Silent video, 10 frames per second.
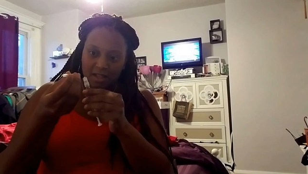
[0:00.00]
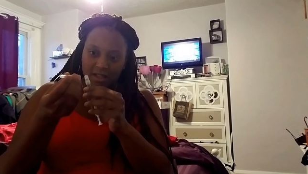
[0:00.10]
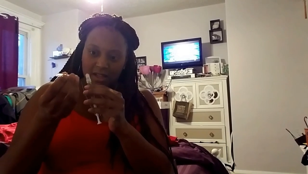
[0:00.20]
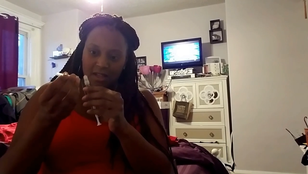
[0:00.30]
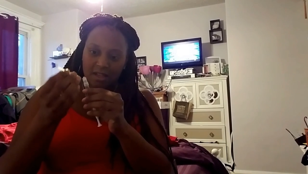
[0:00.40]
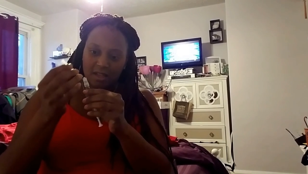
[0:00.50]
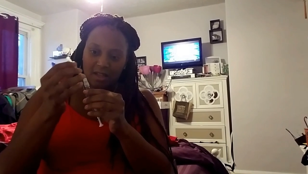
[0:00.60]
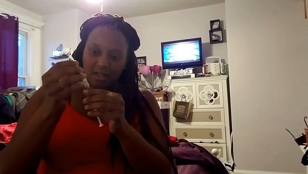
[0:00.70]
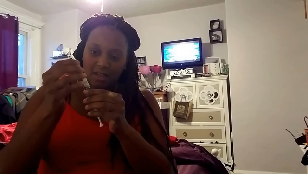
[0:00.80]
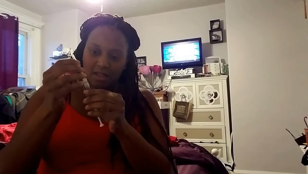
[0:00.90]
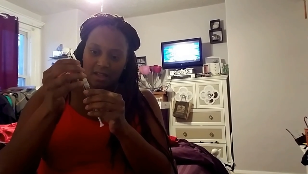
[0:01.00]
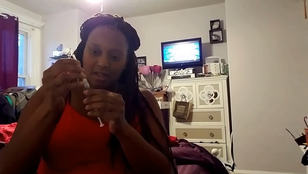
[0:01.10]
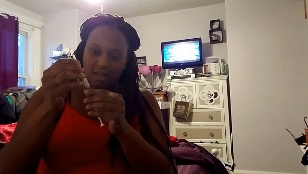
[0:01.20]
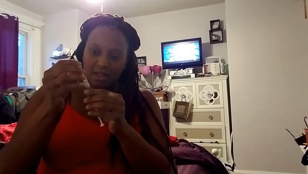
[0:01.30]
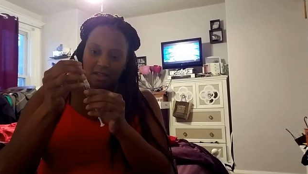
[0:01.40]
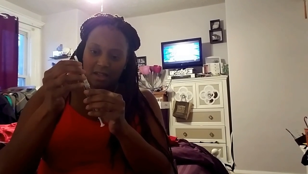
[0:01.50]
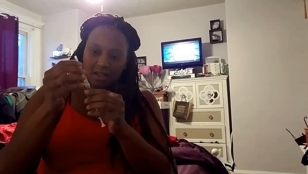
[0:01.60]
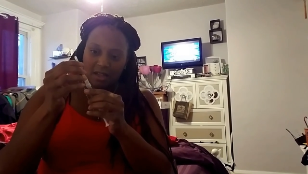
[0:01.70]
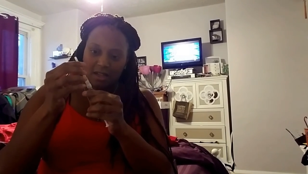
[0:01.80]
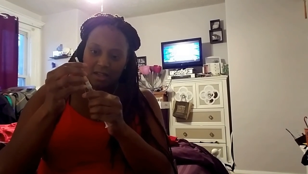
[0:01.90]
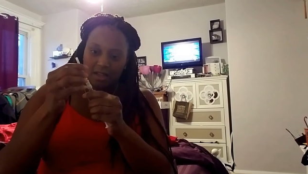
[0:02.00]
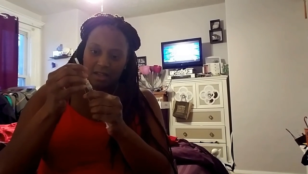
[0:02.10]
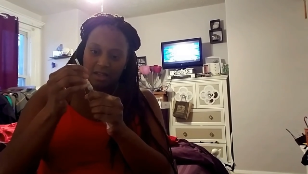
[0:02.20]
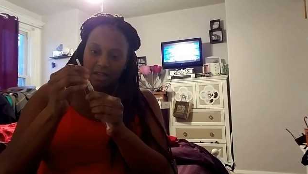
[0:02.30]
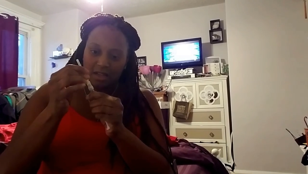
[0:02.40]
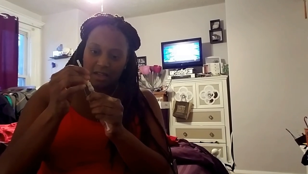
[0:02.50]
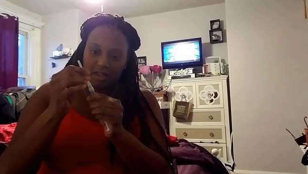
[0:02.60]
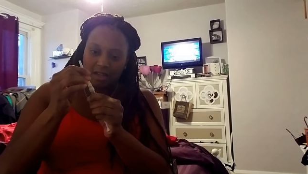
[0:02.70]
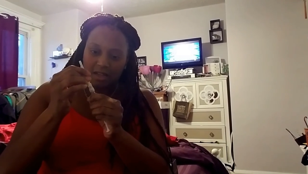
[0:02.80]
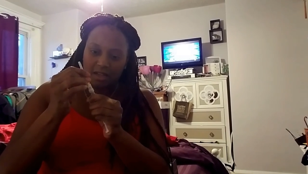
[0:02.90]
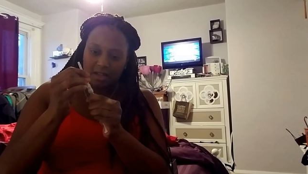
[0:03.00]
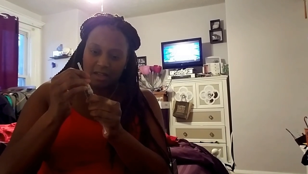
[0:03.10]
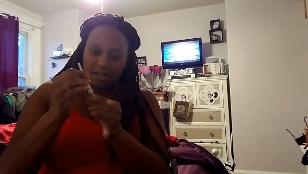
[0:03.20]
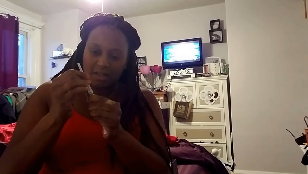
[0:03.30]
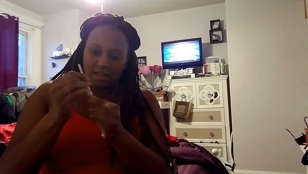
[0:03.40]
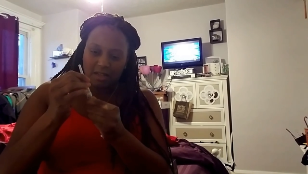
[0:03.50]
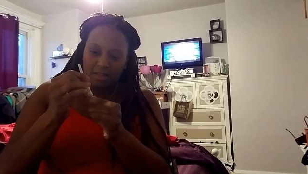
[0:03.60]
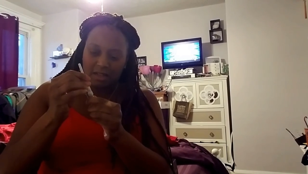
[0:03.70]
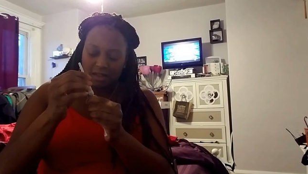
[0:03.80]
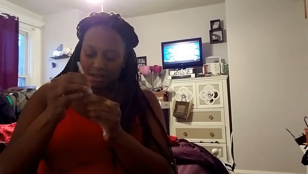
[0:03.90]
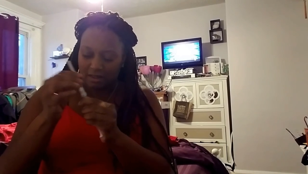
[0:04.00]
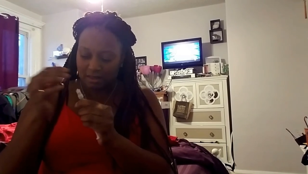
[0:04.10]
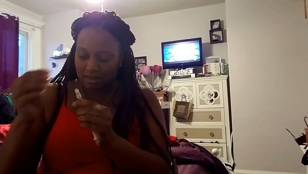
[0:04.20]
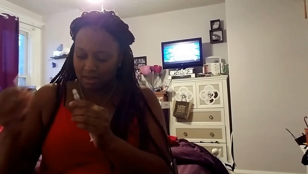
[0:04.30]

(silence)